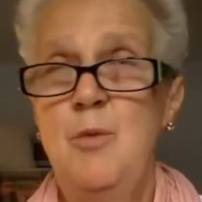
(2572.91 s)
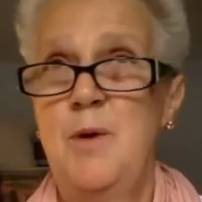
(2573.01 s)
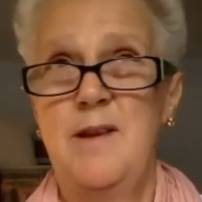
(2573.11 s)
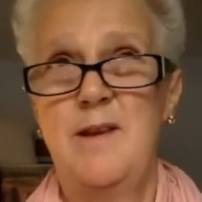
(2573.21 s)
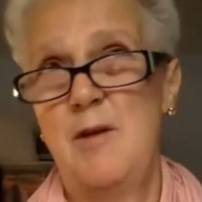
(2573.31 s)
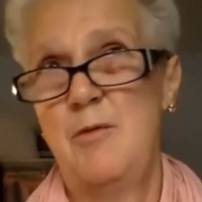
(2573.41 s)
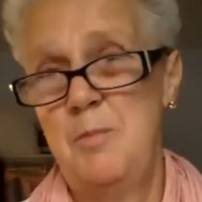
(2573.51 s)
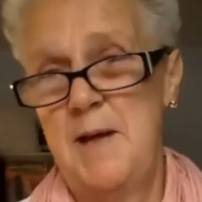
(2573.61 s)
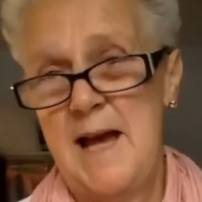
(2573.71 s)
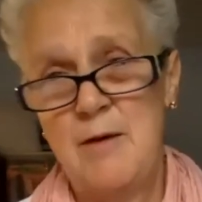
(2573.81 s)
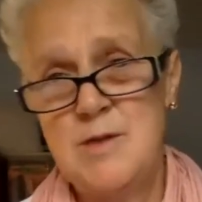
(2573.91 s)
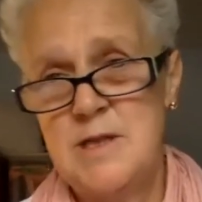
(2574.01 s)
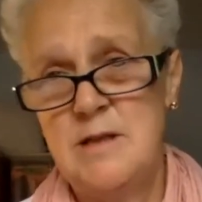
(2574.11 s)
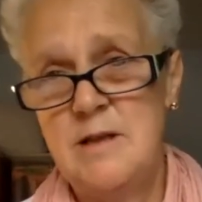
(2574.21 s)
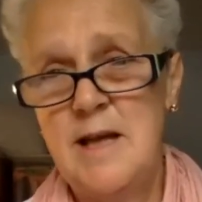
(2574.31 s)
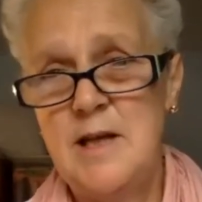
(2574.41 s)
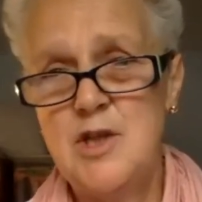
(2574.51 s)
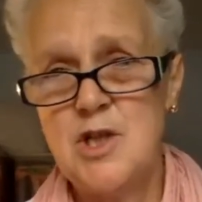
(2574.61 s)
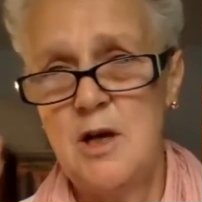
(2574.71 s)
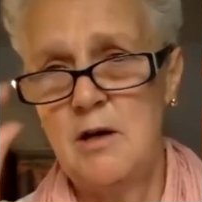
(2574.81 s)
whether that would be out in
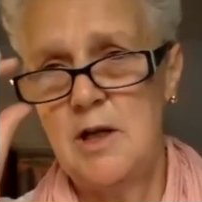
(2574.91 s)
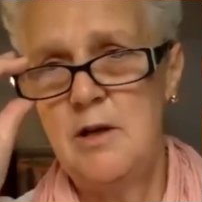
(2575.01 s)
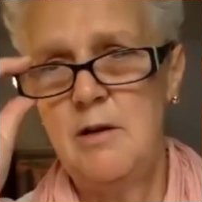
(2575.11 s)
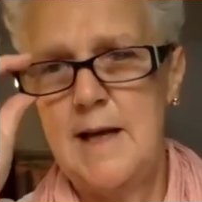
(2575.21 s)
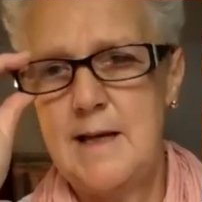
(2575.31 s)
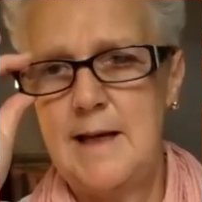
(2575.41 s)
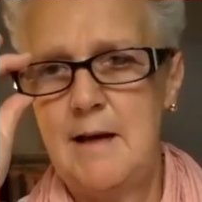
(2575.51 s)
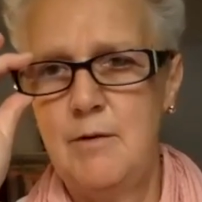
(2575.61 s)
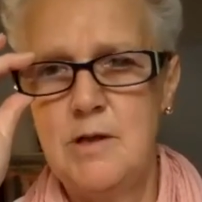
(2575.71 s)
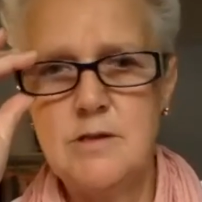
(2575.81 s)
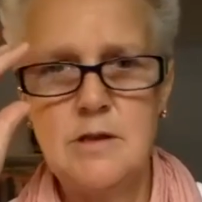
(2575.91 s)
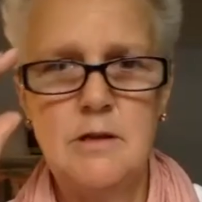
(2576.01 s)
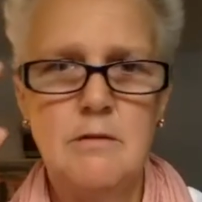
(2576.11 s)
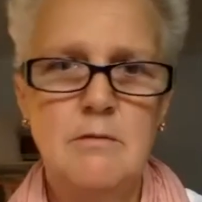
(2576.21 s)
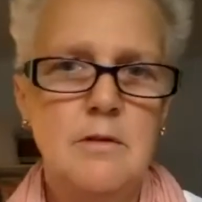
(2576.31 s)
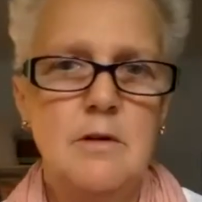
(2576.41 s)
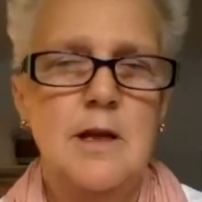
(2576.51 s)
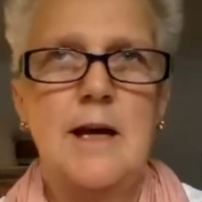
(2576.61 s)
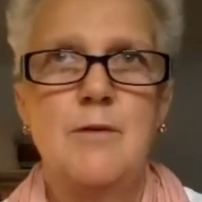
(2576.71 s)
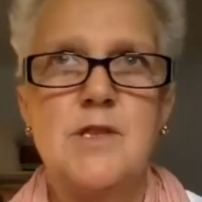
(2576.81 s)
nature, you know, getting out into
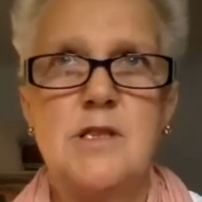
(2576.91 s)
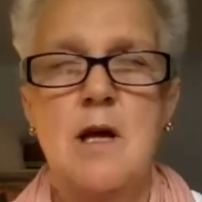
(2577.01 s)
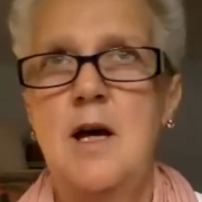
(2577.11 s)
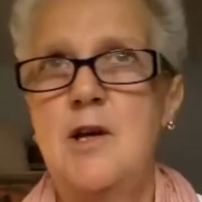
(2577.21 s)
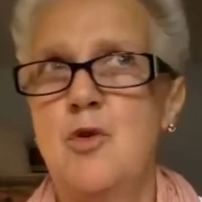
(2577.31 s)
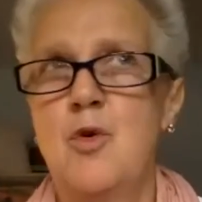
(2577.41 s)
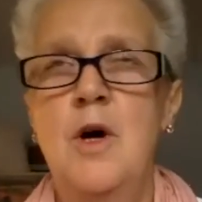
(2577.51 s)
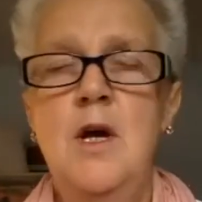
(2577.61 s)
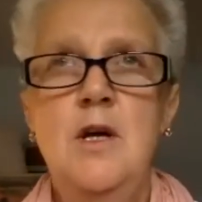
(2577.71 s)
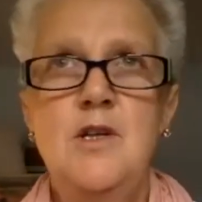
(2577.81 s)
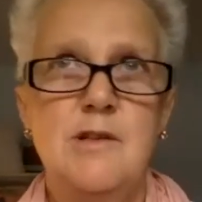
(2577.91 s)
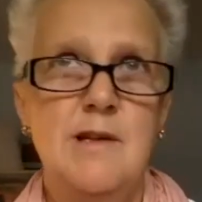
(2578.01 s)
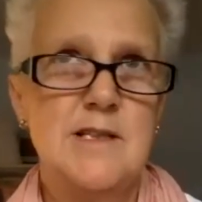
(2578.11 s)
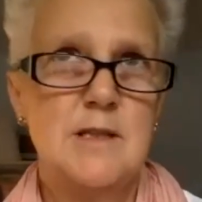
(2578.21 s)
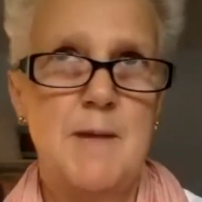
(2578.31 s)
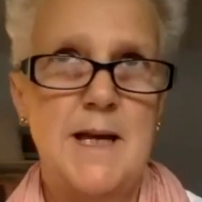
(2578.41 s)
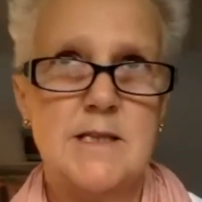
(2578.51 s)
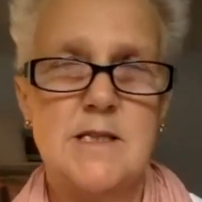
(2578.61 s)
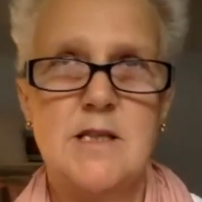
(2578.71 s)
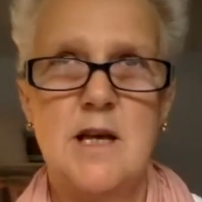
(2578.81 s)
the outside or doing some
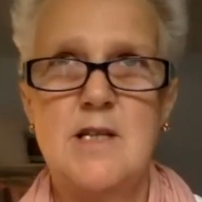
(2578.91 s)
exercise,